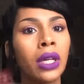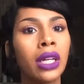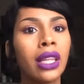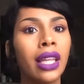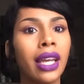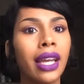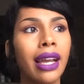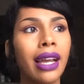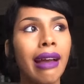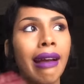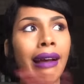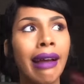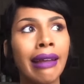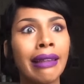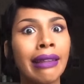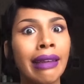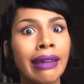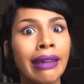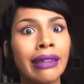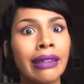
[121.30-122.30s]
or like
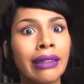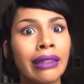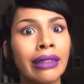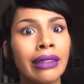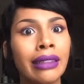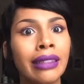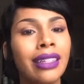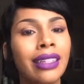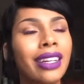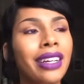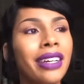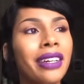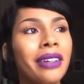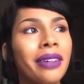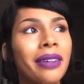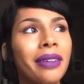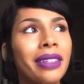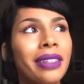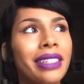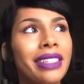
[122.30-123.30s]
eyeliner
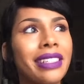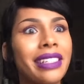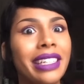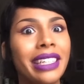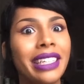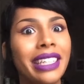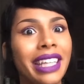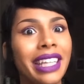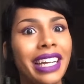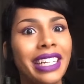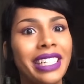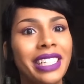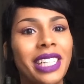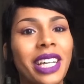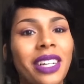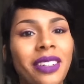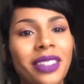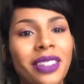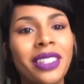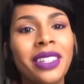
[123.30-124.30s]
or just any of that in
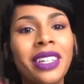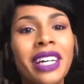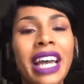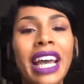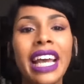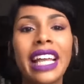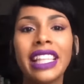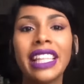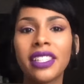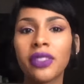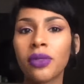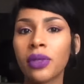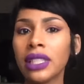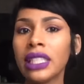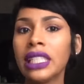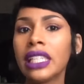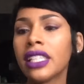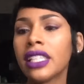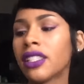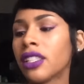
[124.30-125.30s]
general. This
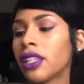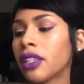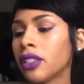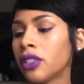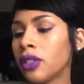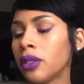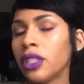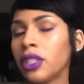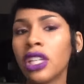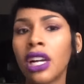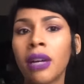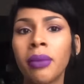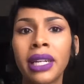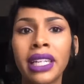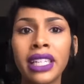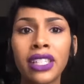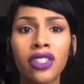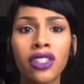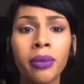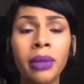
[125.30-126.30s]
really does do the job, and
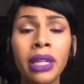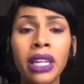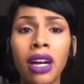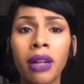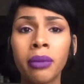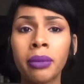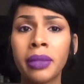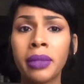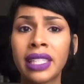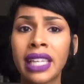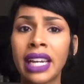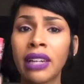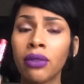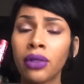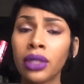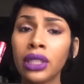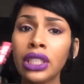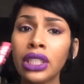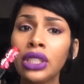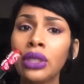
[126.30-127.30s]
I get so many compliments. I
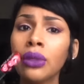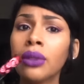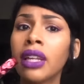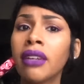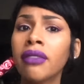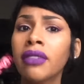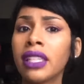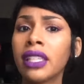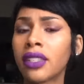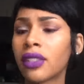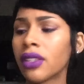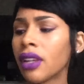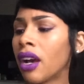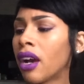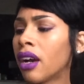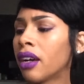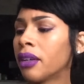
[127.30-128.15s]
really do love this.